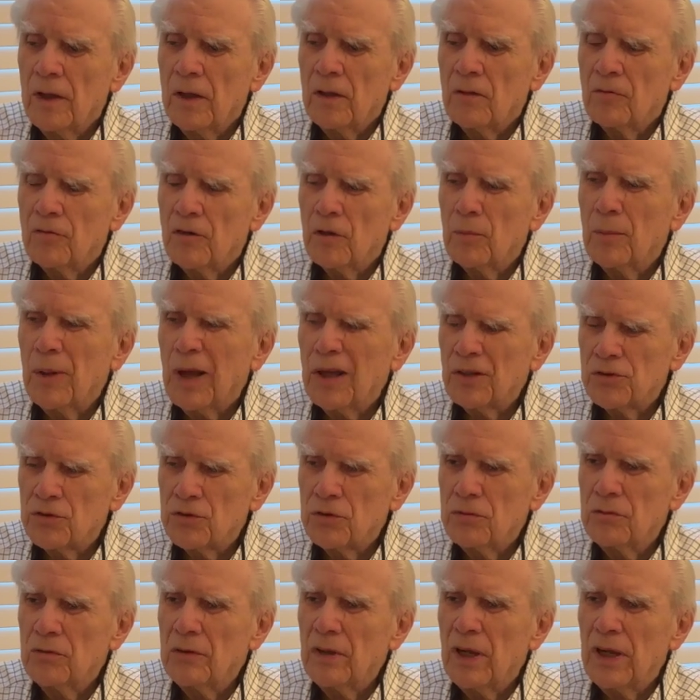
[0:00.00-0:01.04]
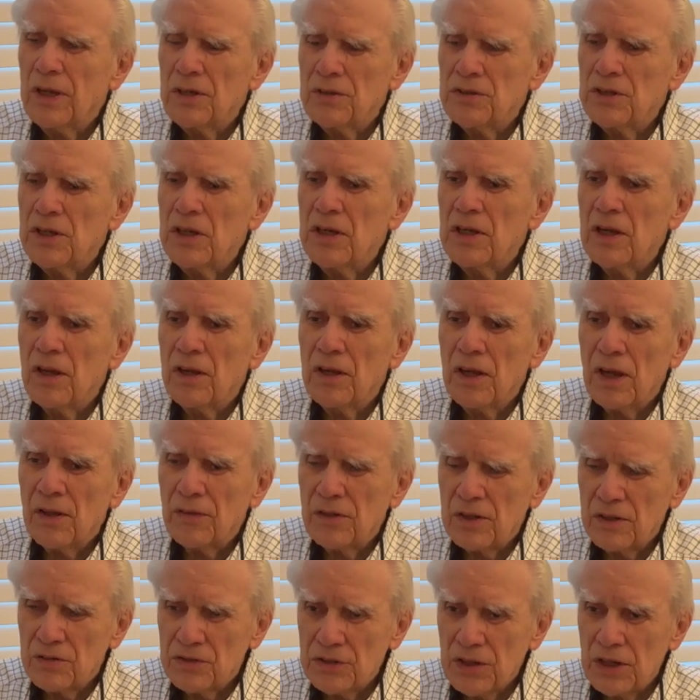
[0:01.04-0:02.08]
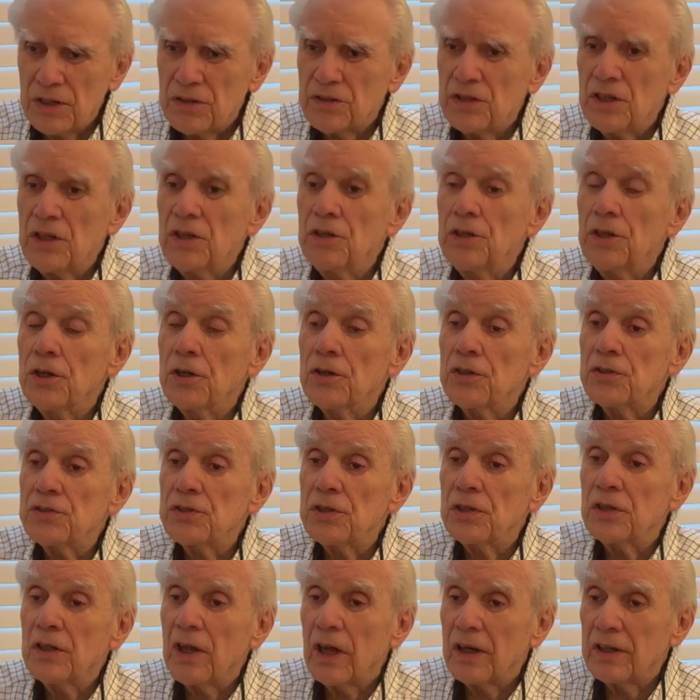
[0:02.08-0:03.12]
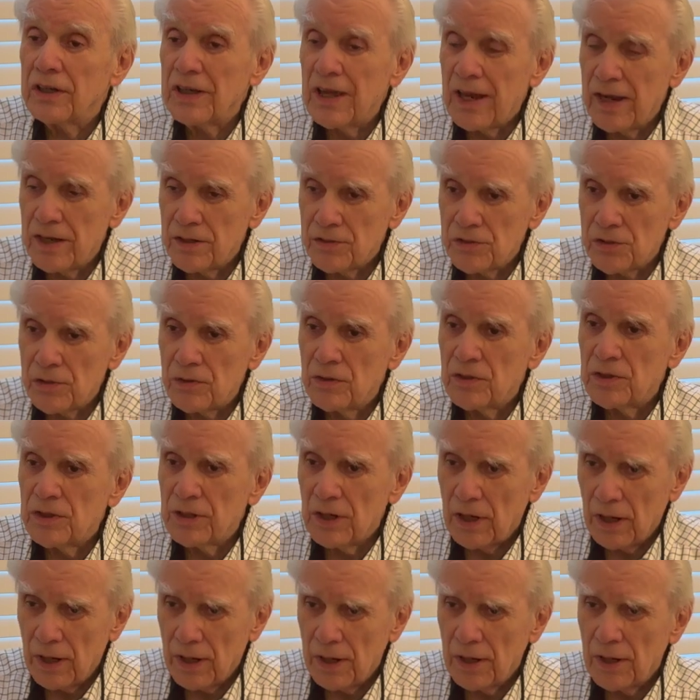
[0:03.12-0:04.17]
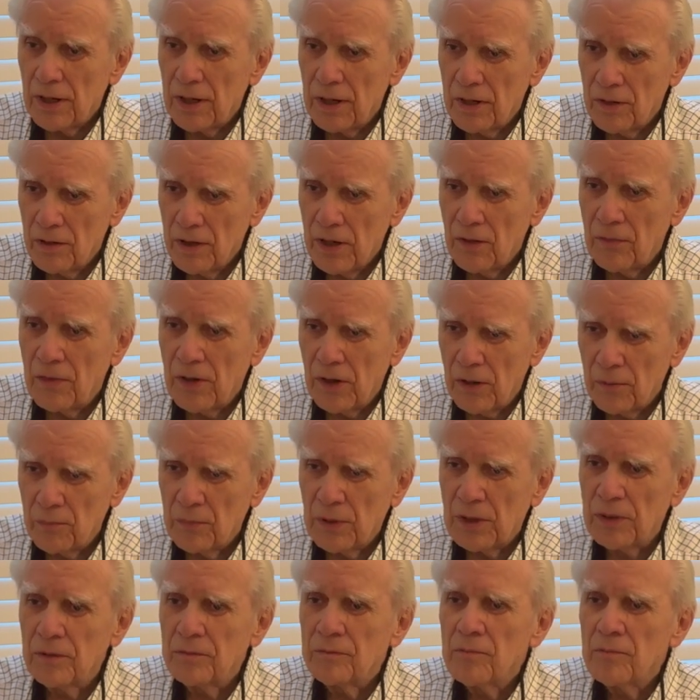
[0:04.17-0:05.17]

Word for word: for about 18, I, I think it's 18 years, and got cancer and died in, in there. But